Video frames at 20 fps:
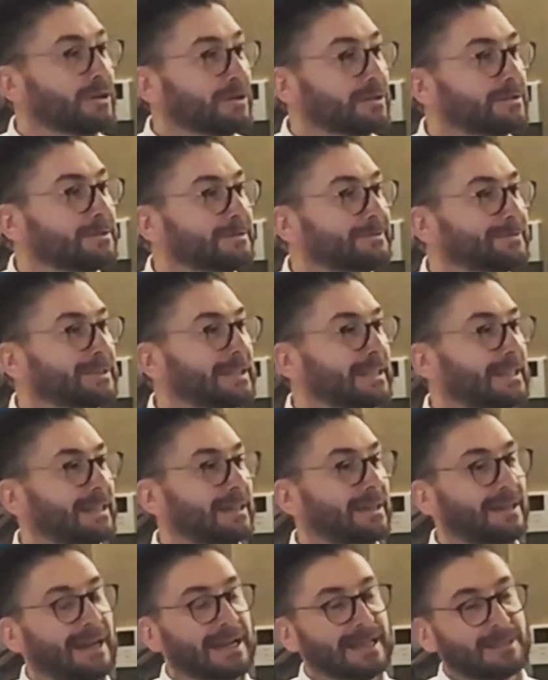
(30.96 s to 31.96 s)
product,
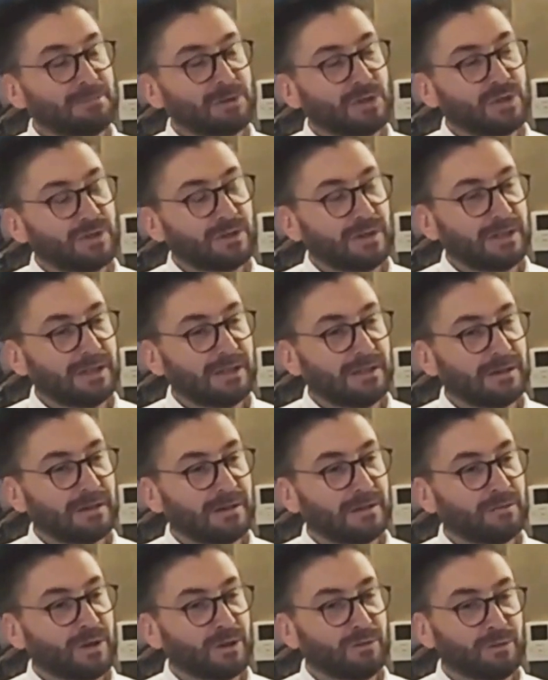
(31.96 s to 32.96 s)
especially
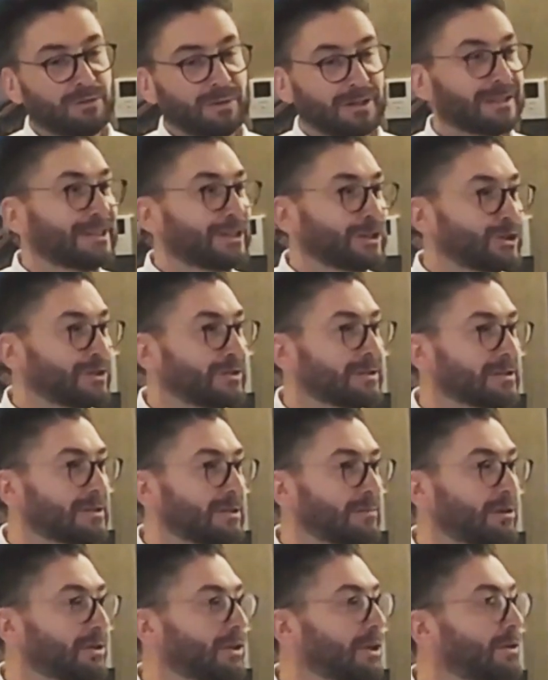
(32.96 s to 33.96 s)
when we will
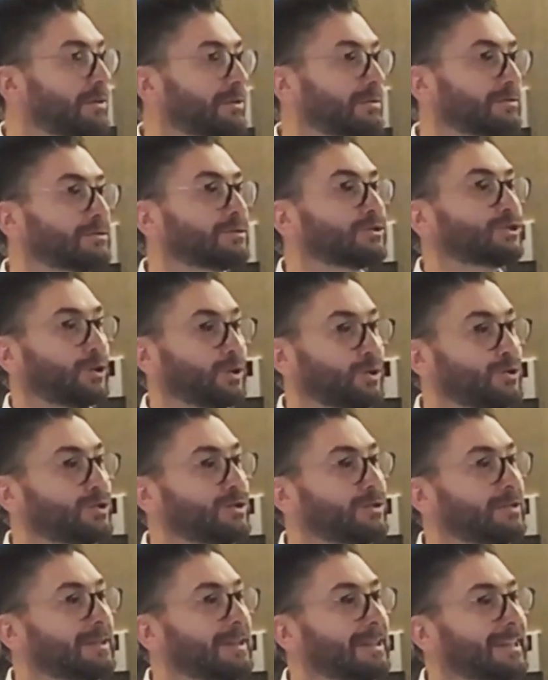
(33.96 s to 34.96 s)
discuss about our
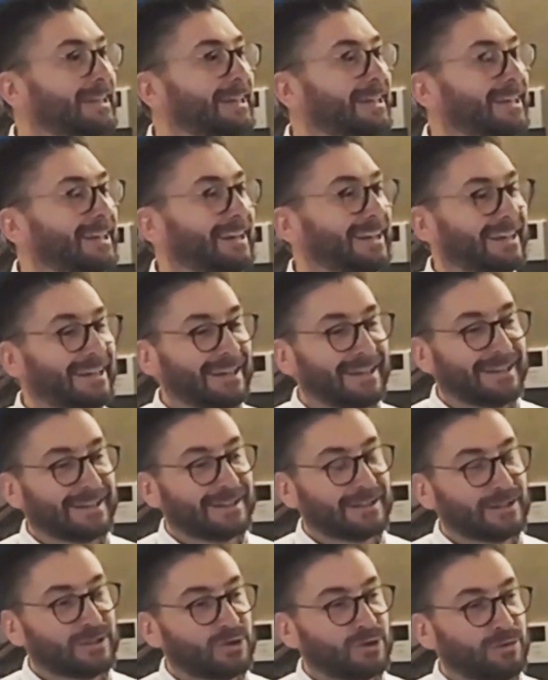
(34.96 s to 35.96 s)
solution,
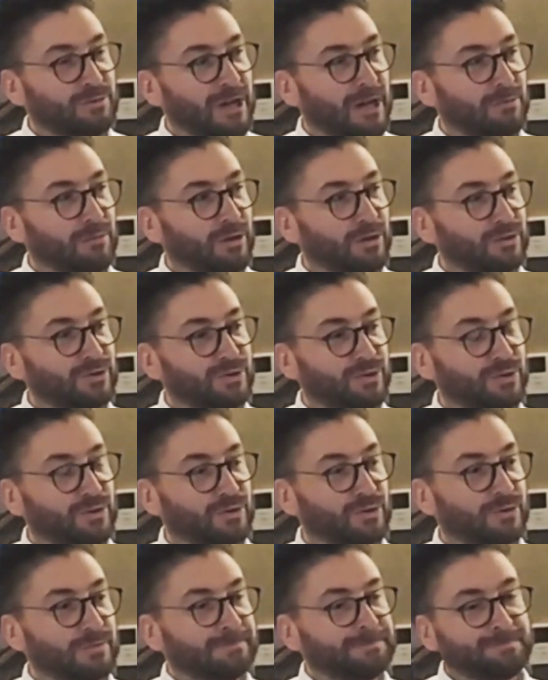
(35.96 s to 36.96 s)
to be able
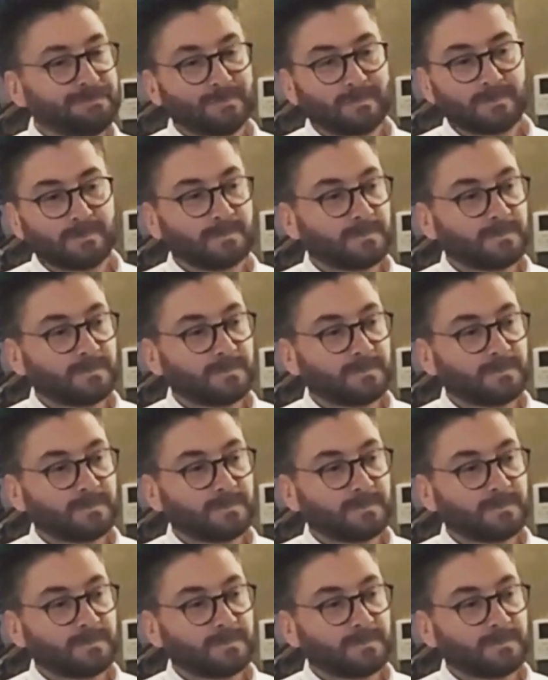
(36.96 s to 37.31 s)
to